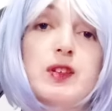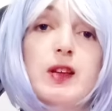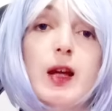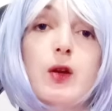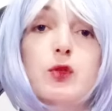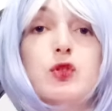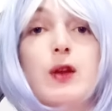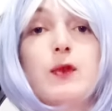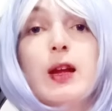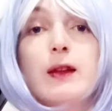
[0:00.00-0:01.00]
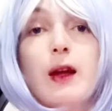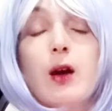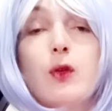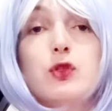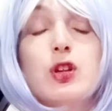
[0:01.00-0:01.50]
hours, every 8
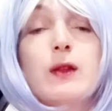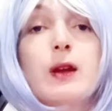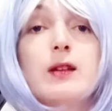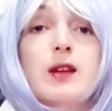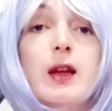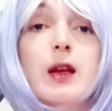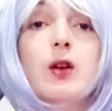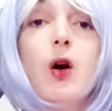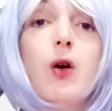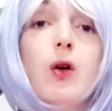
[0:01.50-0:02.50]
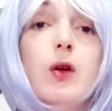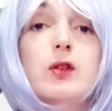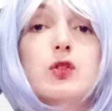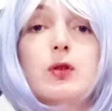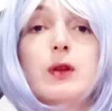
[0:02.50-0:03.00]
hours, and they're saying, oh,
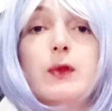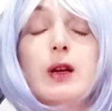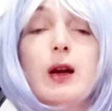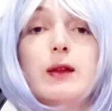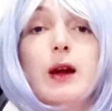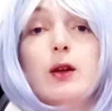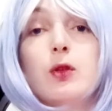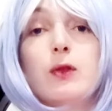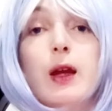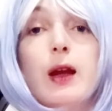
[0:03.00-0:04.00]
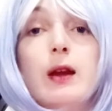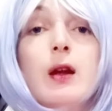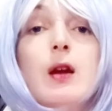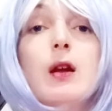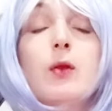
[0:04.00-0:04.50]
it's so difficult. Are you there?
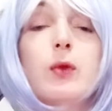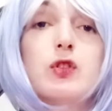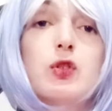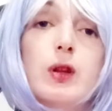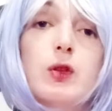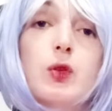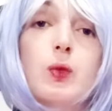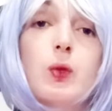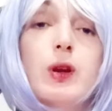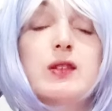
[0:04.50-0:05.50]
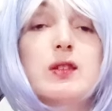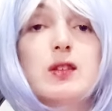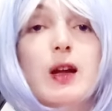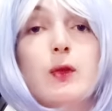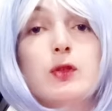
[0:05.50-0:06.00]
What should I do? Is this
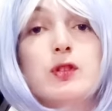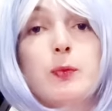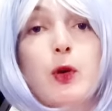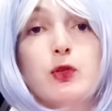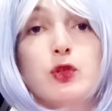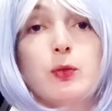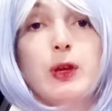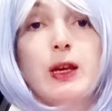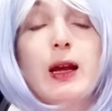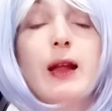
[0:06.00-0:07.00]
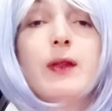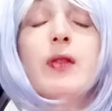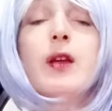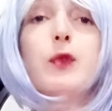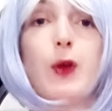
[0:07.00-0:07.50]
how it's supposed to be? And then
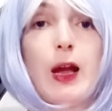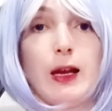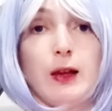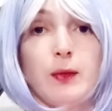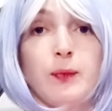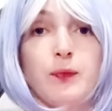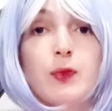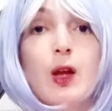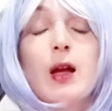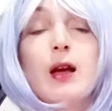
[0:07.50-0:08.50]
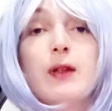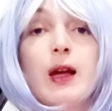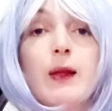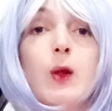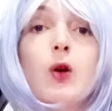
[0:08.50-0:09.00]
they fail. They
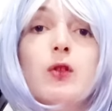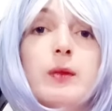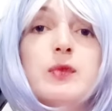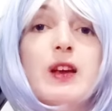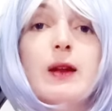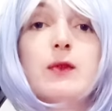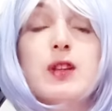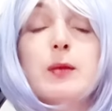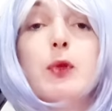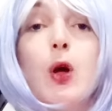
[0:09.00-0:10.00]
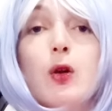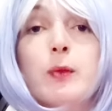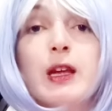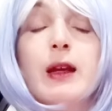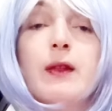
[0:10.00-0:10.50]
unlock themselves, they block
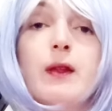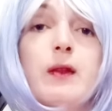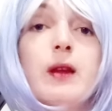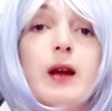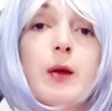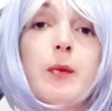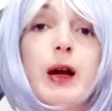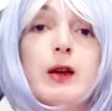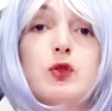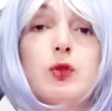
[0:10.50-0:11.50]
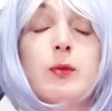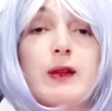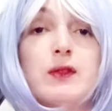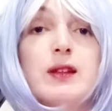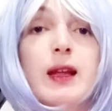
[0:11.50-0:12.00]
me, and then they come back 2
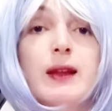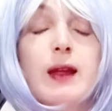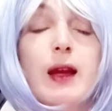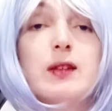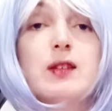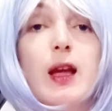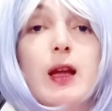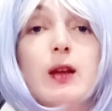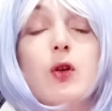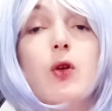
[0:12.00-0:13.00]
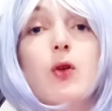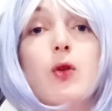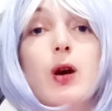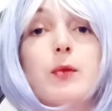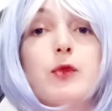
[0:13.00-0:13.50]
months later saying,
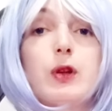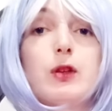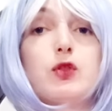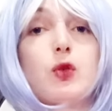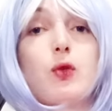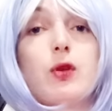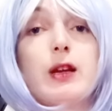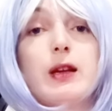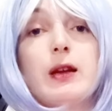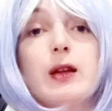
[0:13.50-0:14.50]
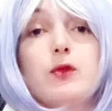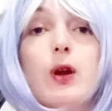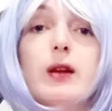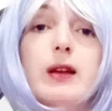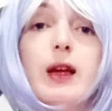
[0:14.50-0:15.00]
oh, I'm really sorry. Can I
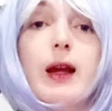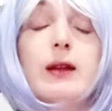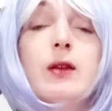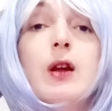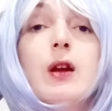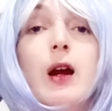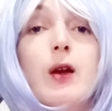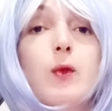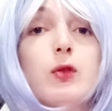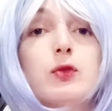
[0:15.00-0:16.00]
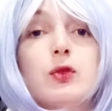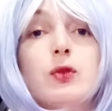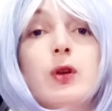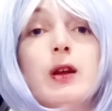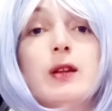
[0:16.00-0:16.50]
try again? I want
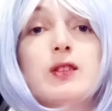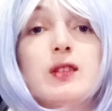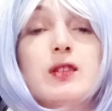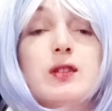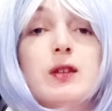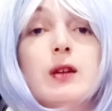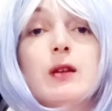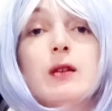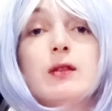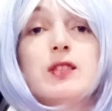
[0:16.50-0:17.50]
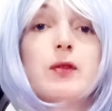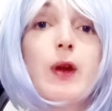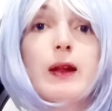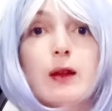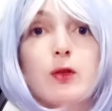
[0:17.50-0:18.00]
to just
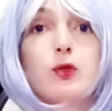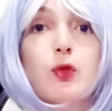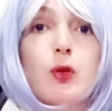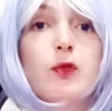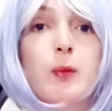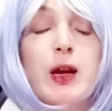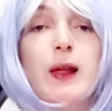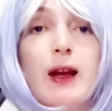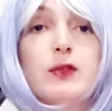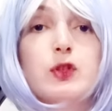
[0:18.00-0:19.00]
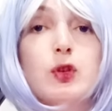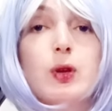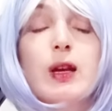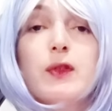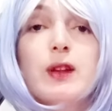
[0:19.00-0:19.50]
surrender control of my life to you.
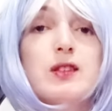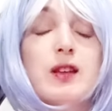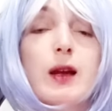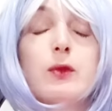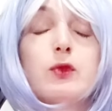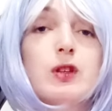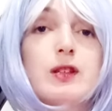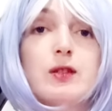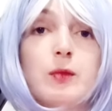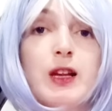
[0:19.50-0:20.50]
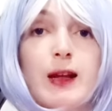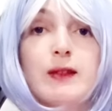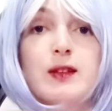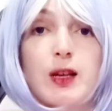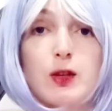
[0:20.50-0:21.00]
If that sounds extremely
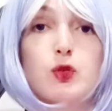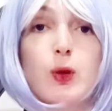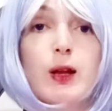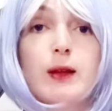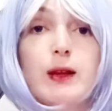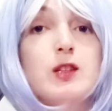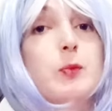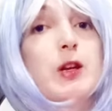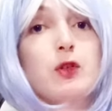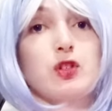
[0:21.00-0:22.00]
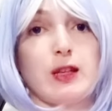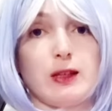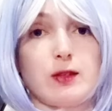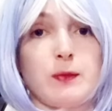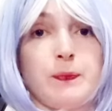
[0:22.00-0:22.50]
anti-sexual, it's because it
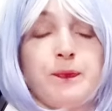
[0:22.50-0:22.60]
is.